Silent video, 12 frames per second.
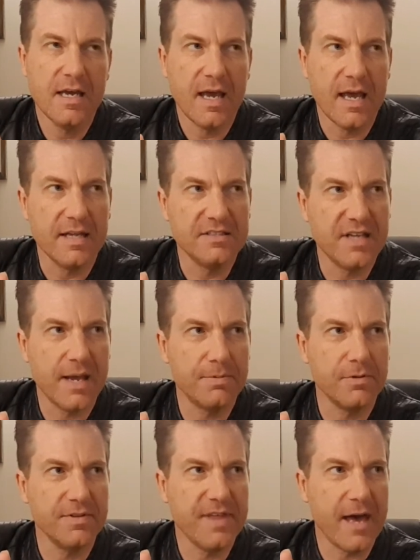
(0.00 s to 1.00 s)
An
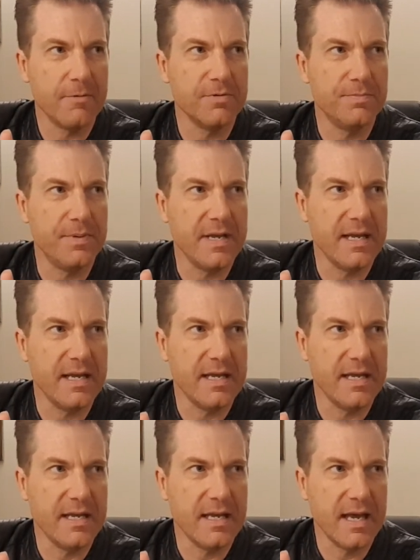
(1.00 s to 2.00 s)
example of that would
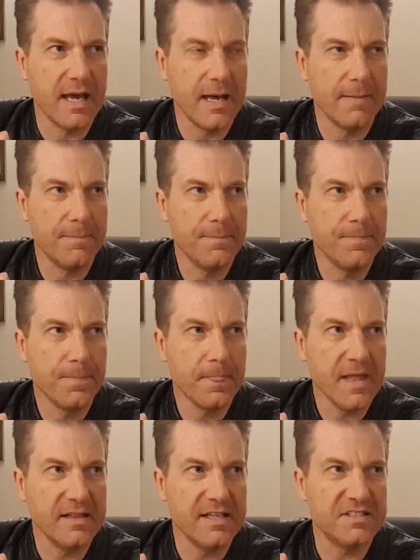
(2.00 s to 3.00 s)
be
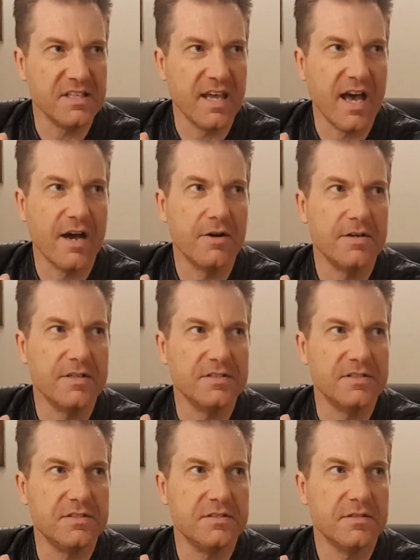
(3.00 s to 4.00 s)
Alessia
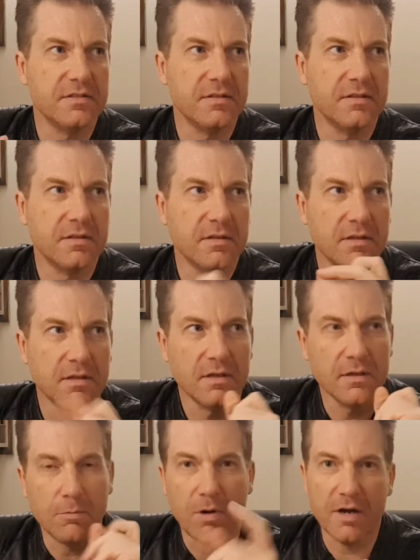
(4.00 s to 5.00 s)
Cara's
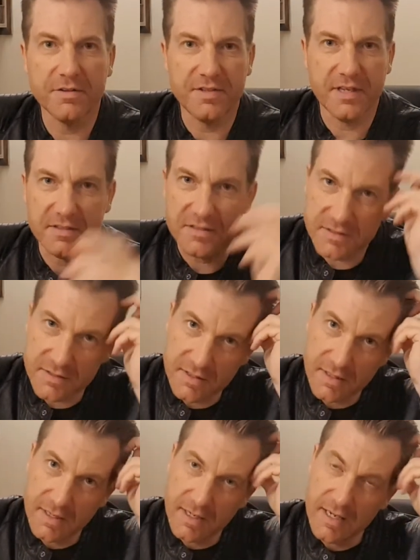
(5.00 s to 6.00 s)
Wild Things.
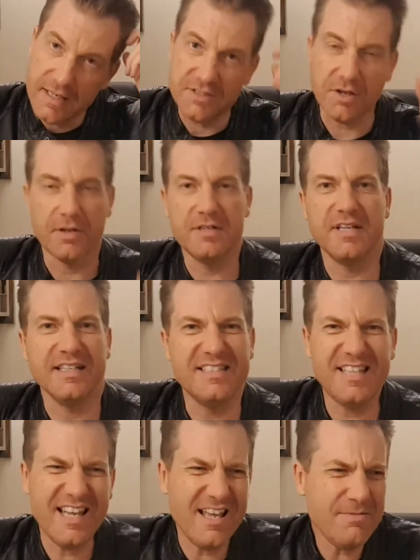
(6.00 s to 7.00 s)
So it is like,
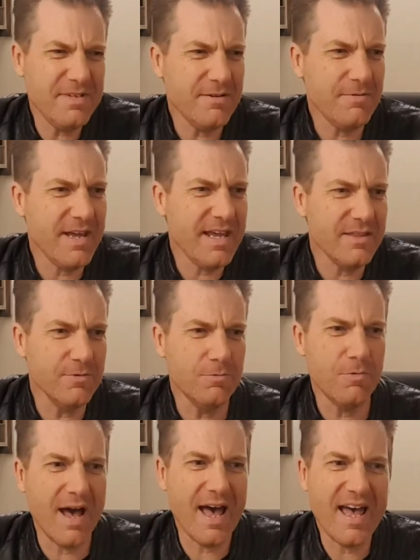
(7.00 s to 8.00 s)
tell me where the
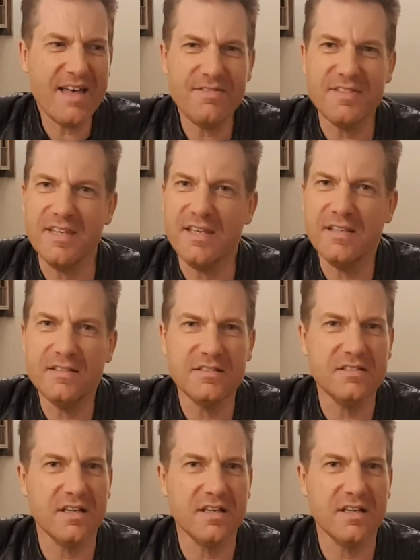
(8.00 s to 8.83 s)
wild things